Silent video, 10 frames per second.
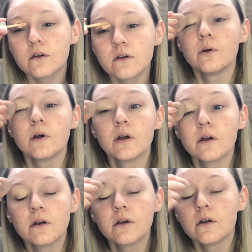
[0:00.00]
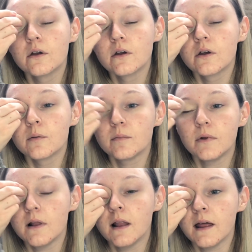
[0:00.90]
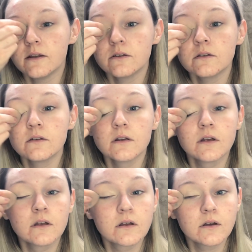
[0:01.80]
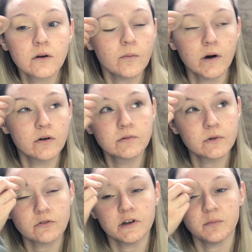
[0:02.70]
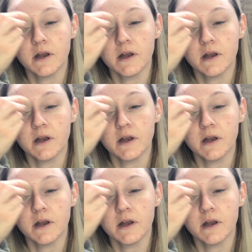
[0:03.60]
from Bourgois, and yeah,